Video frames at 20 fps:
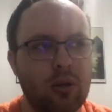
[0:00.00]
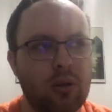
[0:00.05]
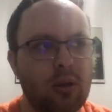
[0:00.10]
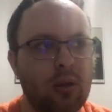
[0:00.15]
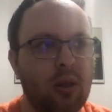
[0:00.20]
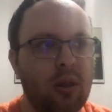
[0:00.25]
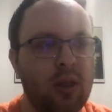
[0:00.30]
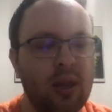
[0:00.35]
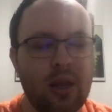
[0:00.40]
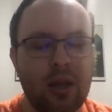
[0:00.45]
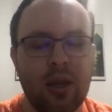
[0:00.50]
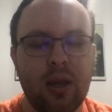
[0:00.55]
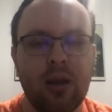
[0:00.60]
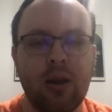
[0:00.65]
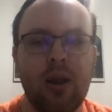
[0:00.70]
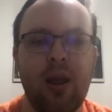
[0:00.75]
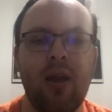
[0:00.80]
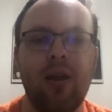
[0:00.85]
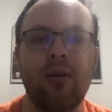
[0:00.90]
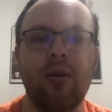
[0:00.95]
thinking
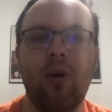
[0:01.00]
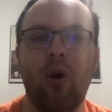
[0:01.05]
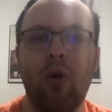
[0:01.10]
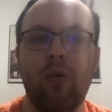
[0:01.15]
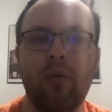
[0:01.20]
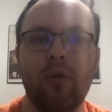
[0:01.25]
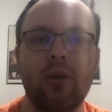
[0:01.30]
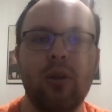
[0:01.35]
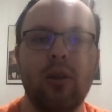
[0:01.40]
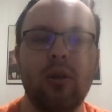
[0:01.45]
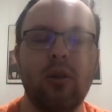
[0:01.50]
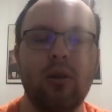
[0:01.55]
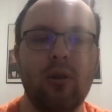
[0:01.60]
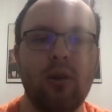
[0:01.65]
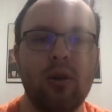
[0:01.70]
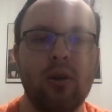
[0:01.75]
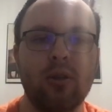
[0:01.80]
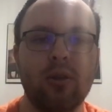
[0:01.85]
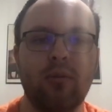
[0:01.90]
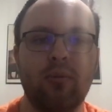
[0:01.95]
and over the
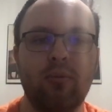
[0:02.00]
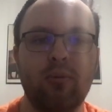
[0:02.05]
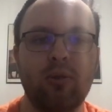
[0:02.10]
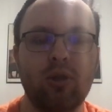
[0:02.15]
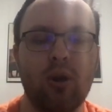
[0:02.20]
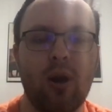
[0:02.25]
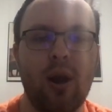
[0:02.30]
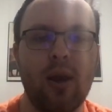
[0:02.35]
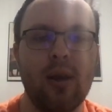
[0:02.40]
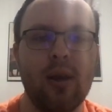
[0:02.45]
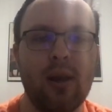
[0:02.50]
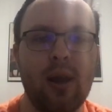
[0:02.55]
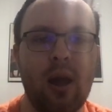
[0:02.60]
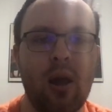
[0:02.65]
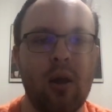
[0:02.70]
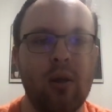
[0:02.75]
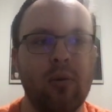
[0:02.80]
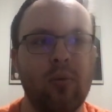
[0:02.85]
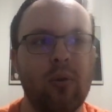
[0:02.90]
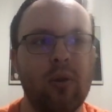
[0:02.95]
years of trying it
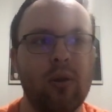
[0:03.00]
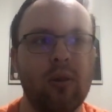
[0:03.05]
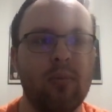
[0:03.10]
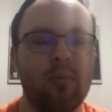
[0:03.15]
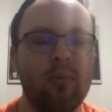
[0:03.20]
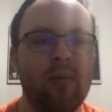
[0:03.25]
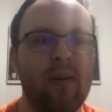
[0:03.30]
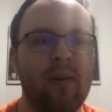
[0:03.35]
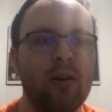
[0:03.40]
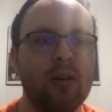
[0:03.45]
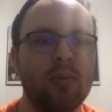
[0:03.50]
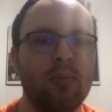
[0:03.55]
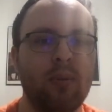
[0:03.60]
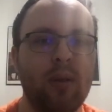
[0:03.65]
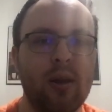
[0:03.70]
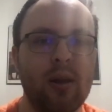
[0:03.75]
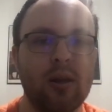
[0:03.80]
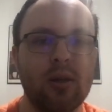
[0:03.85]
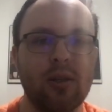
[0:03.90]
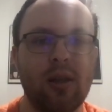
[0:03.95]
out and with the various
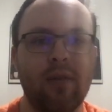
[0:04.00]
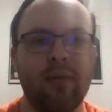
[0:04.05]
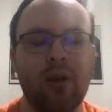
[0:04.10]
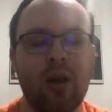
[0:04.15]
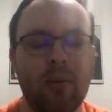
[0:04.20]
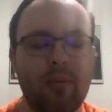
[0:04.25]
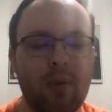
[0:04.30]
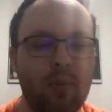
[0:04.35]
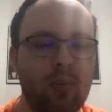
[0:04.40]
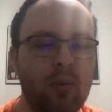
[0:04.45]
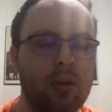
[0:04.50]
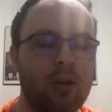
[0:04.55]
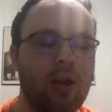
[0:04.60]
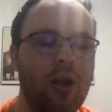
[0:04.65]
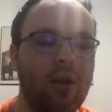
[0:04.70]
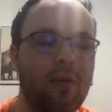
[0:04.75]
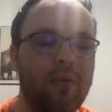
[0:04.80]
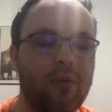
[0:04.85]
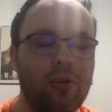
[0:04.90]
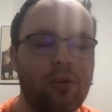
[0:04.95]
players, I've come up with
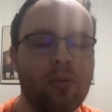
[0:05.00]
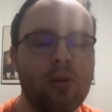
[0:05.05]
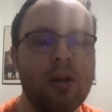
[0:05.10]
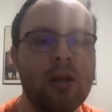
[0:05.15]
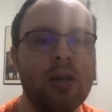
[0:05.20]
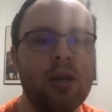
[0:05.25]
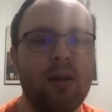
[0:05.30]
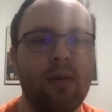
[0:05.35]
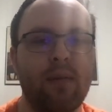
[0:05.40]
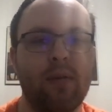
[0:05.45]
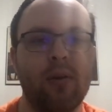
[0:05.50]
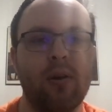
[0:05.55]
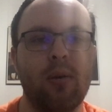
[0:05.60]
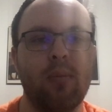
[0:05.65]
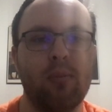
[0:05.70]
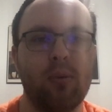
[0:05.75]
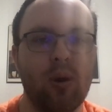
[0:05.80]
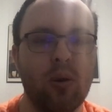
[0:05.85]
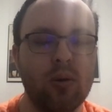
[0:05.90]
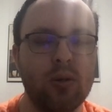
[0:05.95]
kind of 3 different
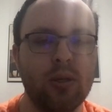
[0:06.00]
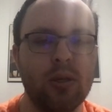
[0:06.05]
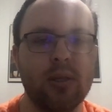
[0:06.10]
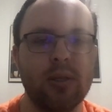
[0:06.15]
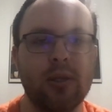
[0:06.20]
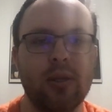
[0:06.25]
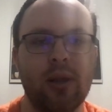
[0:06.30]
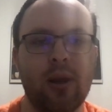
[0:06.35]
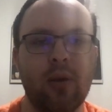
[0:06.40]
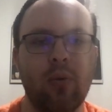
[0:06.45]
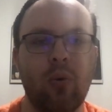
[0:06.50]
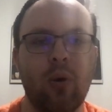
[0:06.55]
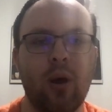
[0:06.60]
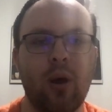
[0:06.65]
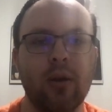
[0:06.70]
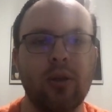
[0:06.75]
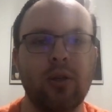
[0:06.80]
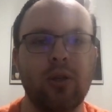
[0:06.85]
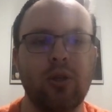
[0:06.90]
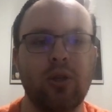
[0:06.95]
approaches that I
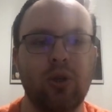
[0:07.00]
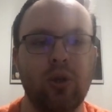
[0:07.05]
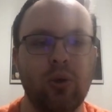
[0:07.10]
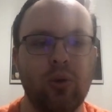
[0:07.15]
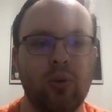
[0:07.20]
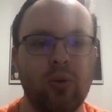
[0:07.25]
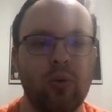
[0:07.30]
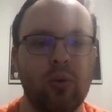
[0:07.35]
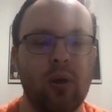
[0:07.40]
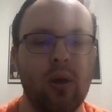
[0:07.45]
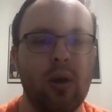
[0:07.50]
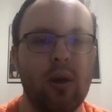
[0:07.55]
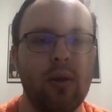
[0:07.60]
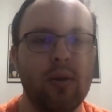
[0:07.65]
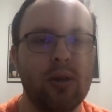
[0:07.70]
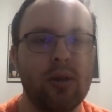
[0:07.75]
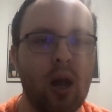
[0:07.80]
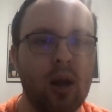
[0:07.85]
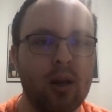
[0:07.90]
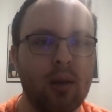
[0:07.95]
want to
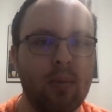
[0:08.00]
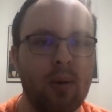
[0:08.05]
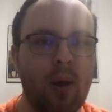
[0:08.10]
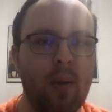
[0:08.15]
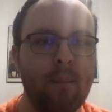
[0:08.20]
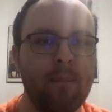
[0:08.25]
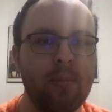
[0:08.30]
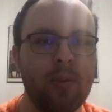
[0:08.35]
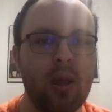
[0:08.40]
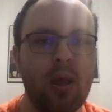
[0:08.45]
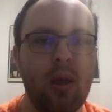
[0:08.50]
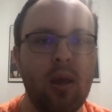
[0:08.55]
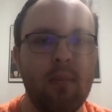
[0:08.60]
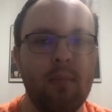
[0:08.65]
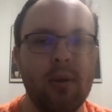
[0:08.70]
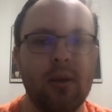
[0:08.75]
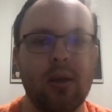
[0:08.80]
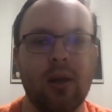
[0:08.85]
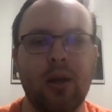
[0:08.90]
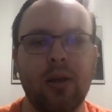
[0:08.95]
talk about.
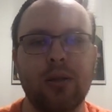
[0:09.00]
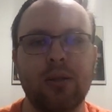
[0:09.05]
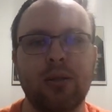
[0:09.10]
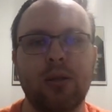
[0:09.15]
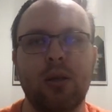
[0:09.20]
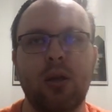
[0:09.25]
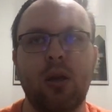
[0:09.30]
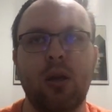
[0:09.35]
Because